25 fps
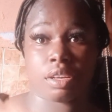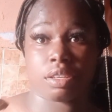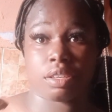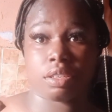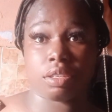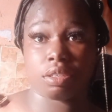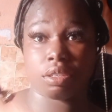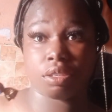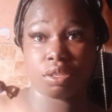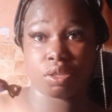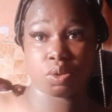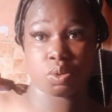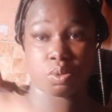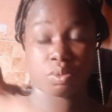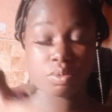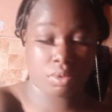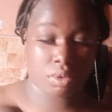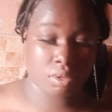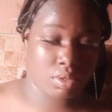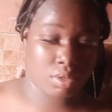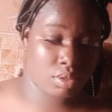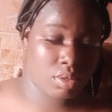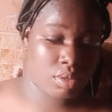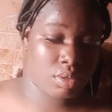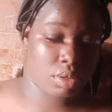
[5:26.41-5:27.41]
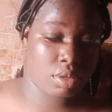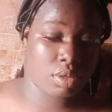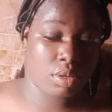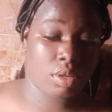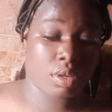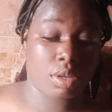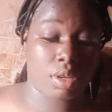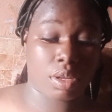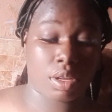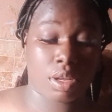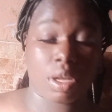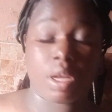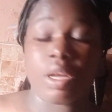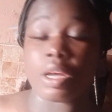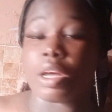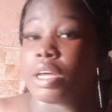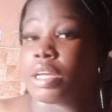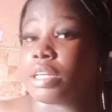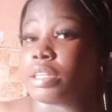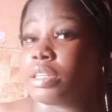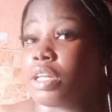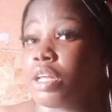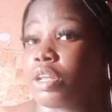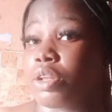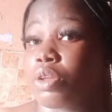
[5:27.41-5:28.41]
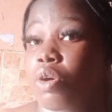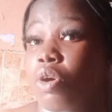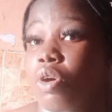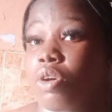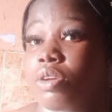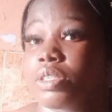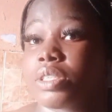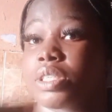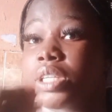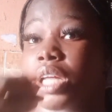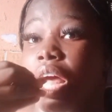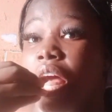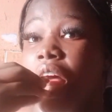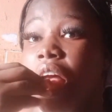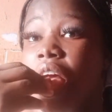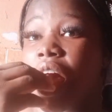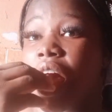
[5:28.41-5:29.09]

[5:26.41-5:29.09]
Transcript: This sweet, then custard.